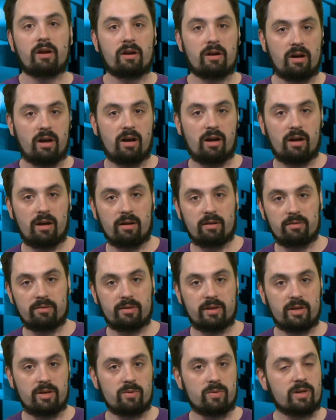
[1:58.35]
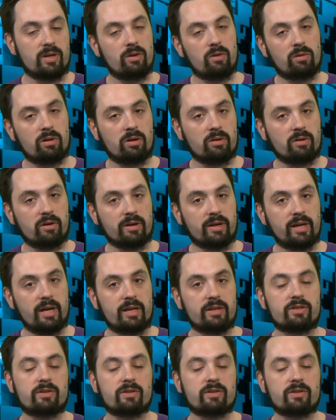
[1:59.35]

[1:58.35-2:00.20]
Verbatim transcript: uh, that you can no longer get.